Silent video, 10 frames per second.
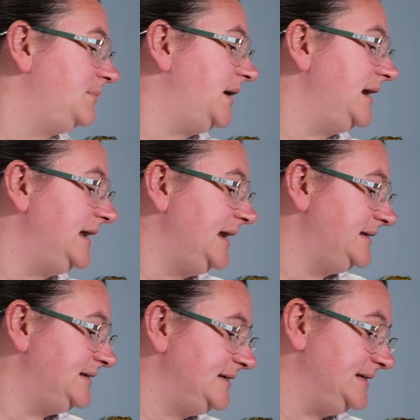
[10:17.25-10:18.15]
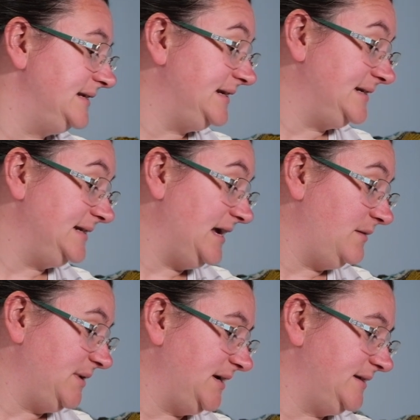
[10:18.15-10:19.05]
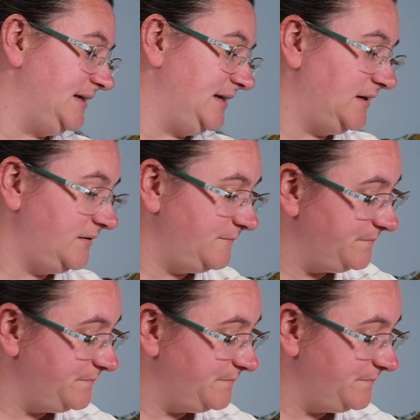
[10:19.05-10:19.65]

my latest Knit Now magazine,